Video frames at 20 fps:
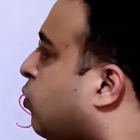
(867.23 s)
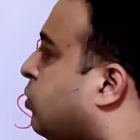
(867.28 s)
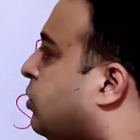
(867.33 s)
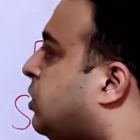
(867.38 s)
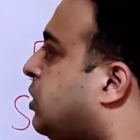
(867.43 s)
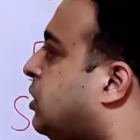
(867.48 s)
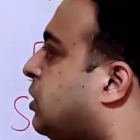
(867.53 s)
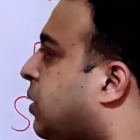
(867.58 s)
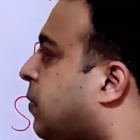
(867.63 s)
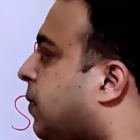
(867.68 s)

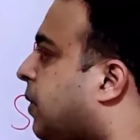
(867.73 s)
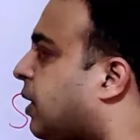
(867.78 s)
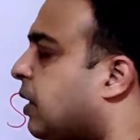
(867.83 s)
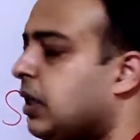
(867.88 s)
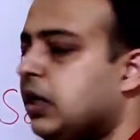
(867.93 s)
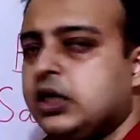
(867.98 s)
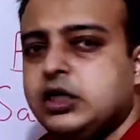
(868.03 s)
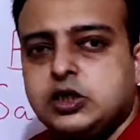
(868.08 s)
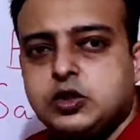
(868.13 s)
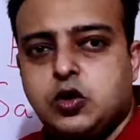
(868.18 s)

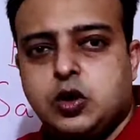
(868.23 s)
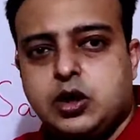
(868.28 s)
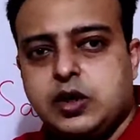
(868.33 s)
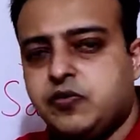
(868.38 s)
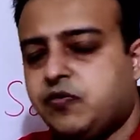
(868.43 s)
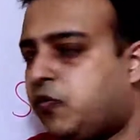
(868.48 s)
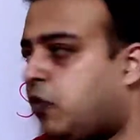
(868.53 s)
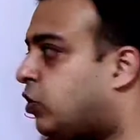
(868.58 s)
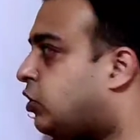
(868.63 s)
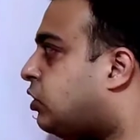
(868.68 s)
g7 is not
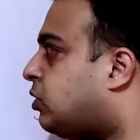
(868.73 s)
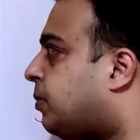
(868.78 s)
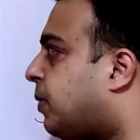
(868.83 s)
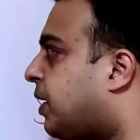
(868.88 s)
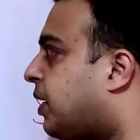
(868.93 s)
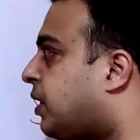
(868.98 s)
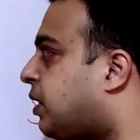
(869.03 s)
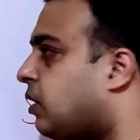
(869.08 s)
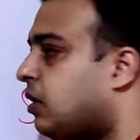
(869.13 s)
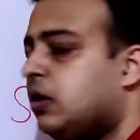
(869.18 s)
a forced
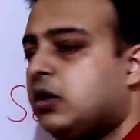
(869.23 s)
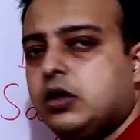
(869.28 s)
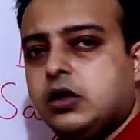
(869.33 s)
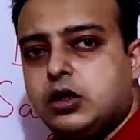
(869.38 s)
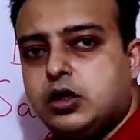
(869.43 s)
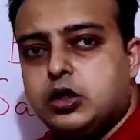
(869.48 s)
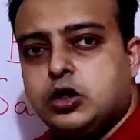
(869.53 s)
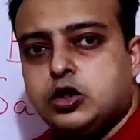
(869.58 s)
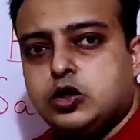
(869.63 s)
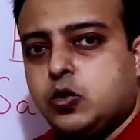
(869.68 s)
mate.
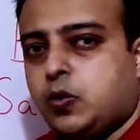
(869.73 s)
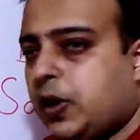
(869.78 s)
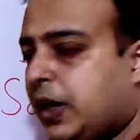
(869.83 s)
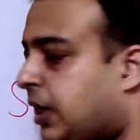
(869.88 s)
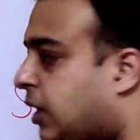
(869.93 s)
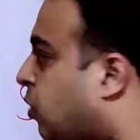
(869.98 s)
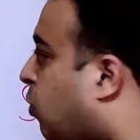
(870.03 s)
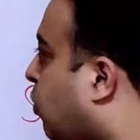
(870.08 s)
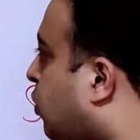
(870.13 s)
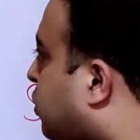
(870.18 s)
So
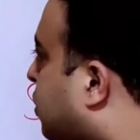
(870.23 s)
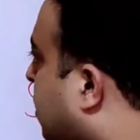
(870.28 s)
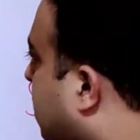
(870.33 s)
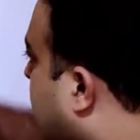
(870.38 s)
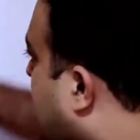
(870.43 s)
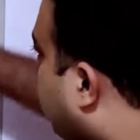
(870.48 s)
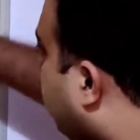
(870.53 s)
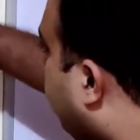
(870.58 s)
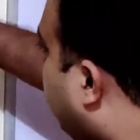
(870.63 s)
white goes other